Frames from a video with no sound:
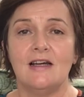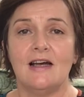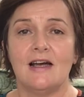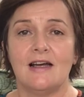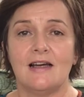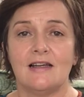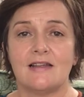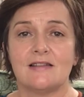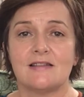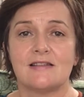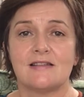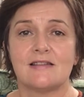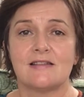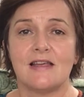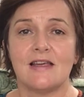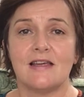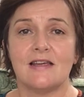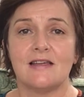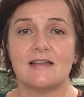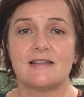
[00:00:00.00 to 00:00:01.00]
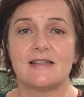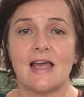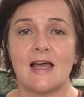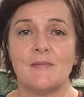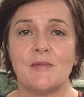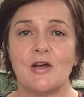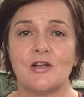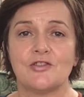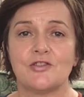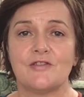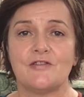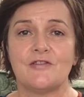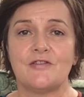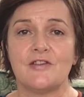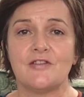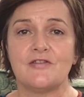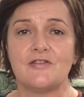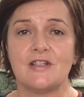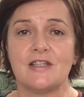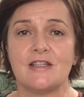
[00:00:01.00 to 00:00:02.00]
And Psalm
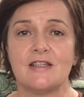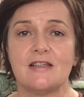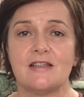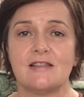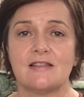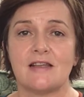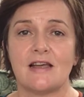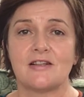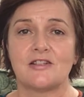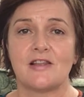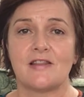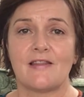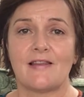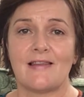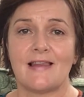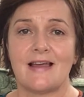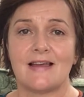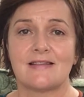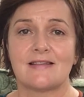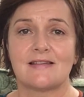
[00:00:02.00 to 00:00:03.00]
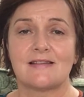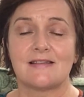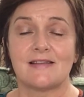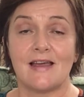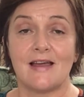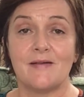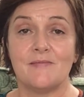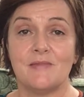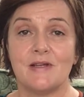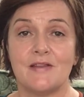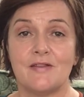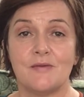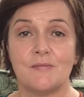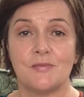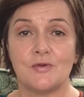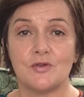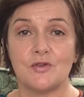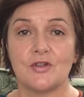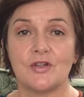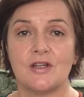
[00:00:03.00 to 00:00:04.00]
150 is actually the last Psalm in the
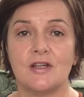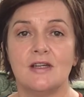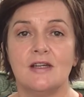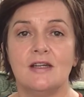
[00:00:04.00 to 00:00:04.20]
book.